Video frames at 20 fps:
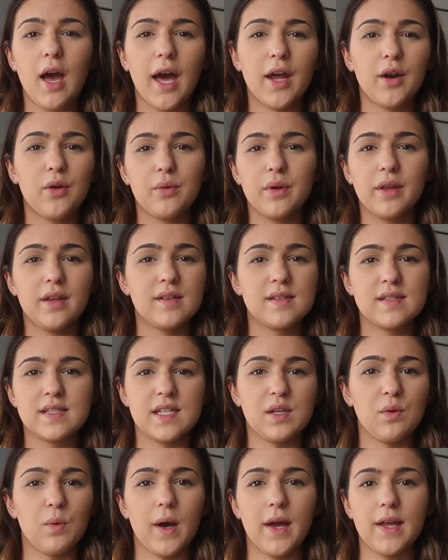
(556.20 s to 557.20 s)
I don't really
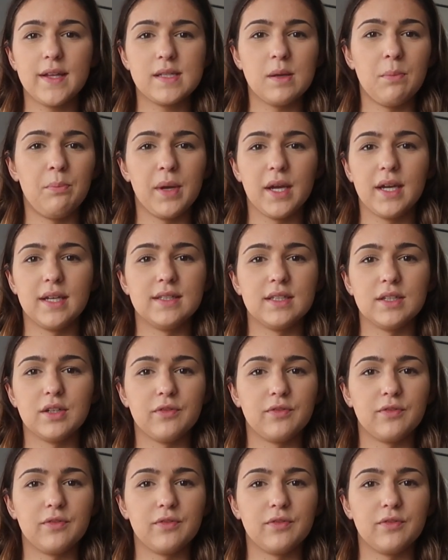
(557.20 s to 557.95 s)
see why it's a big deal